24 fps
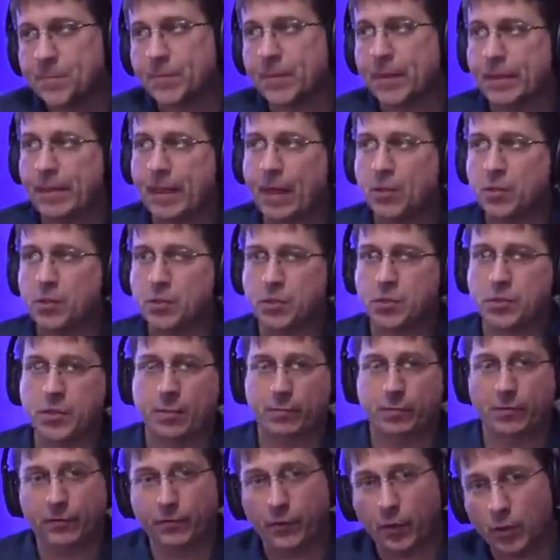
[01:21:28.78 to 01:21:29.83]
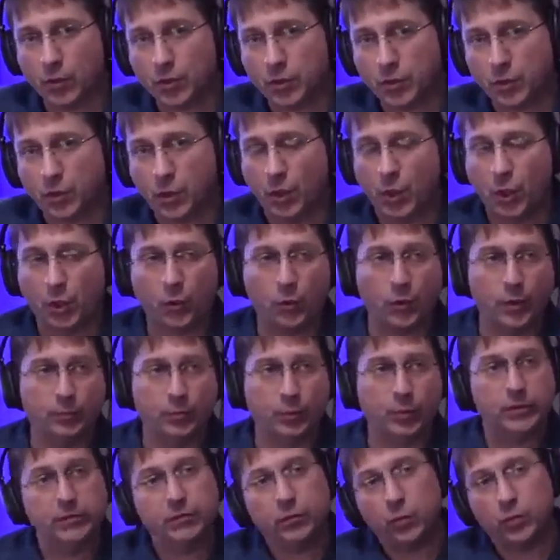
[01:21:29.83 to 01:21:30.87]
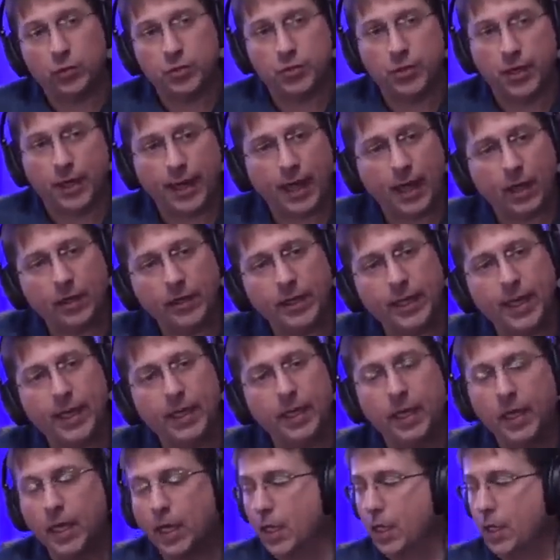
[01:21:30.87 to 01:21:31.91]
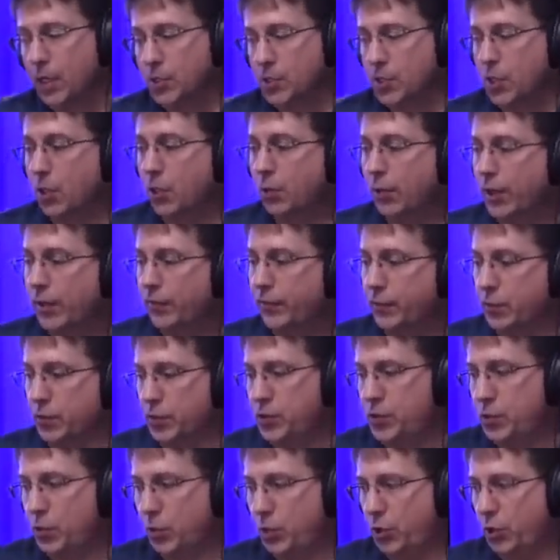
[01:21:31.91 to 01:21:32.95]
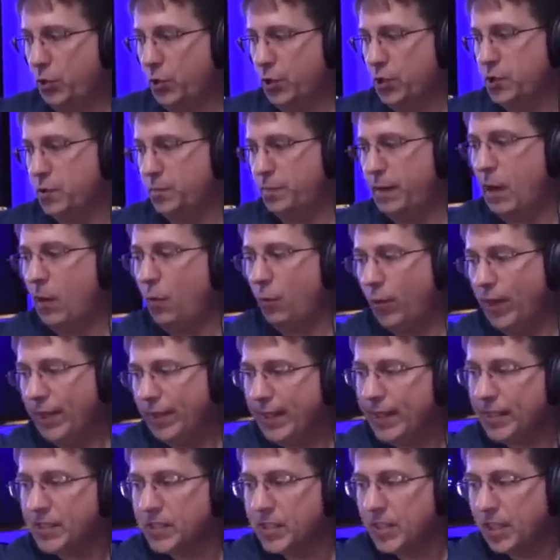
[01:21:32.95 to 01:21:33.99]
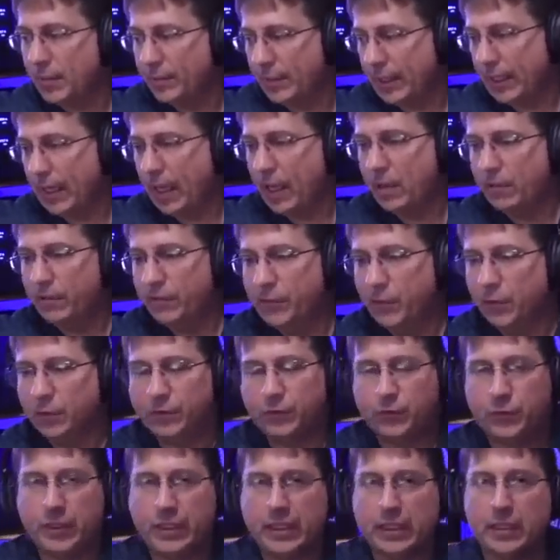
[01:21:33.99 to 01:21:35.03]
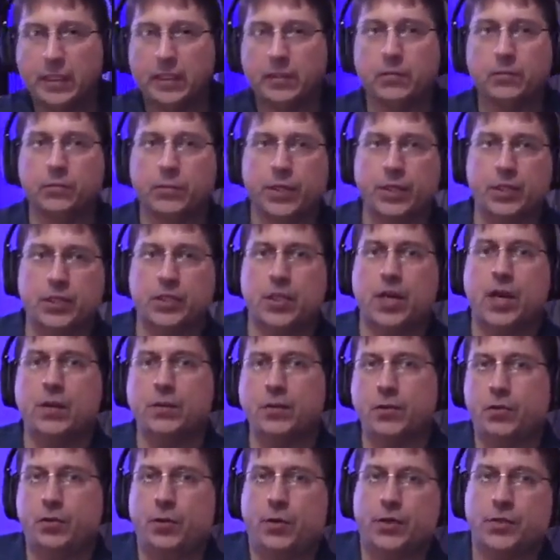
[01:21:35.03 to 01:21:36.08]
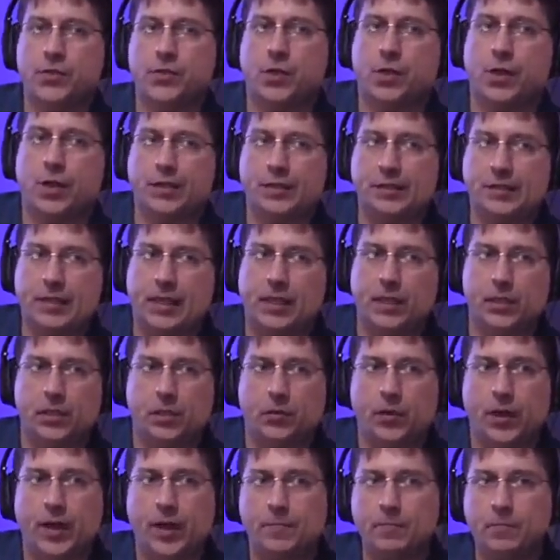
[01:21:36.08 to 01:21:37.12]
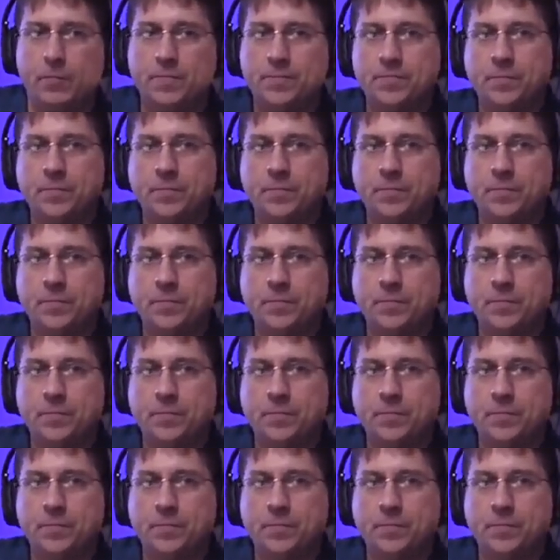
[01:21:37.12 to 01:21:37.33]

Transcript: Now it's December 1st. Cardano 1.4 is not out yet. So if you're still curious about when that's coming out, feel free to reach out to us on Telegram.